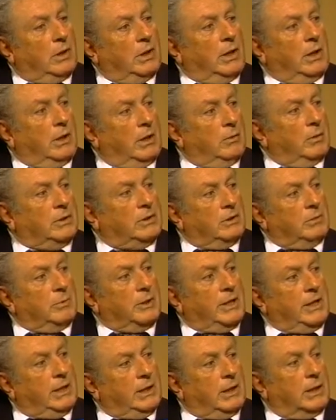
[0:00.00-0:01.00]
honey, I went to the
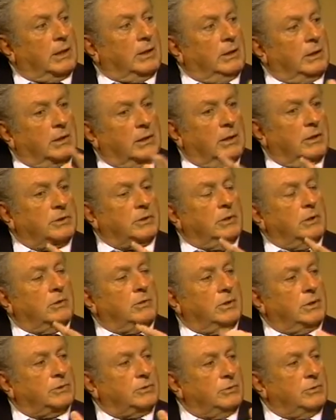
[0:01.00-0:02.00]
mechanic, and the car's going
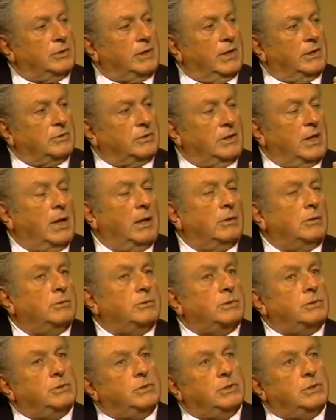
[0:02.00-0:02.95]
to cost $2,000.